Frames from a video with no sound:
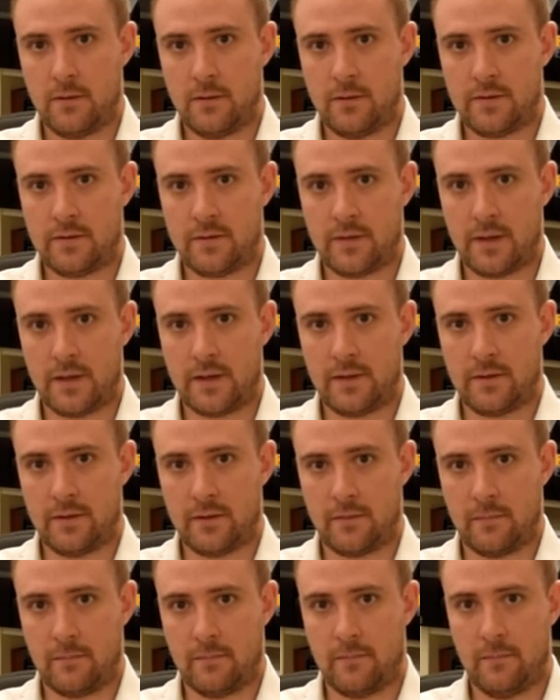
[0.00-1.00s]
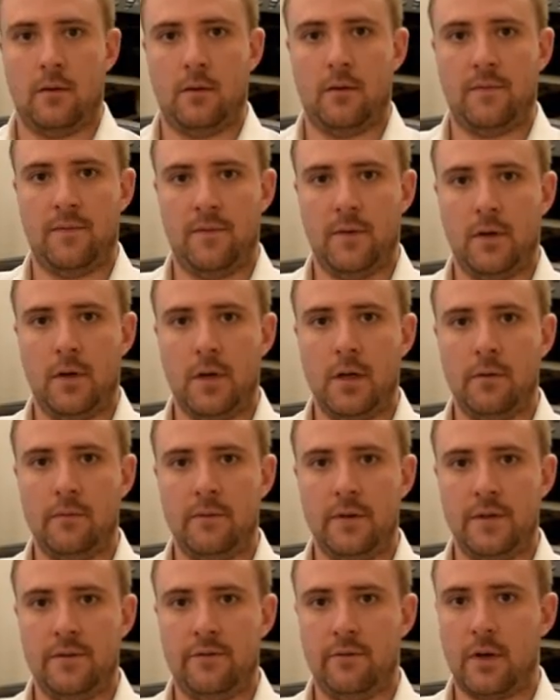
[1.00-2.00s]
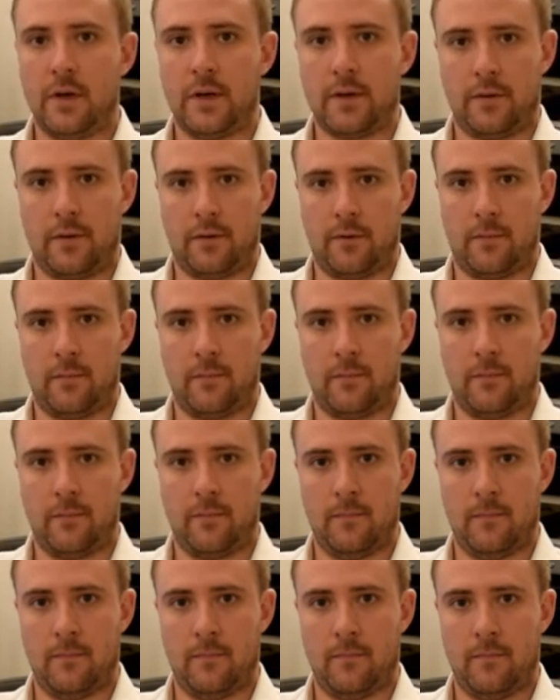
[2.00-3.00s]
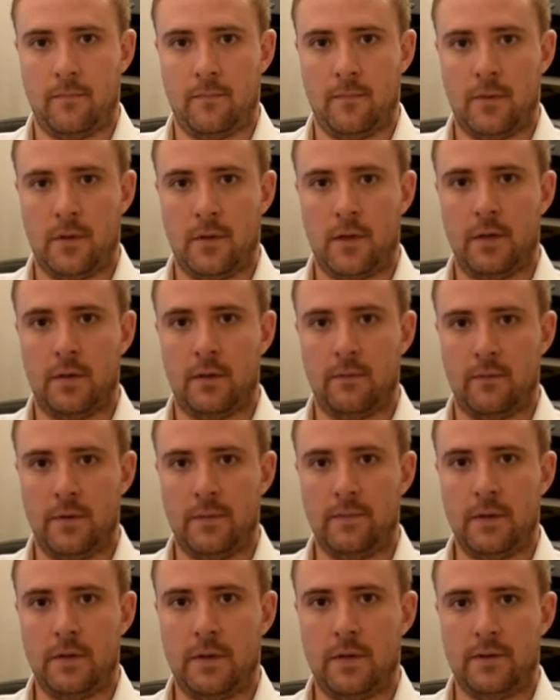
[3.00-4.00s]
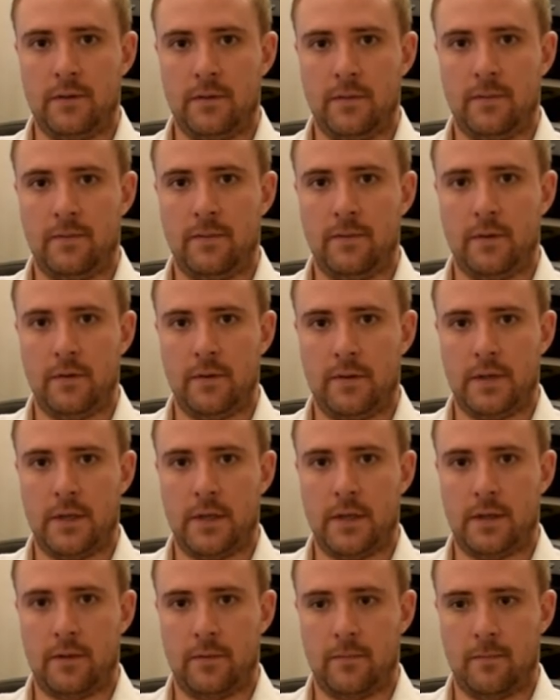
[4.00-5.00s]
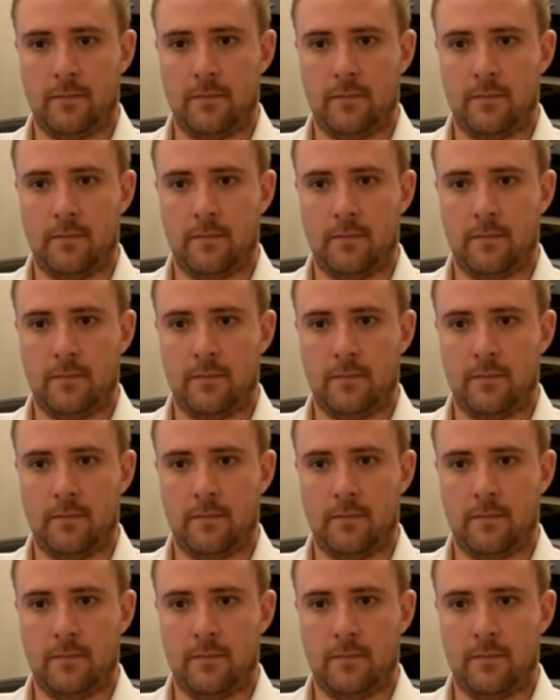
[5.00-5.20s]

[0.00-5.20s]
Satan. The fiery dragon in Revelation 13.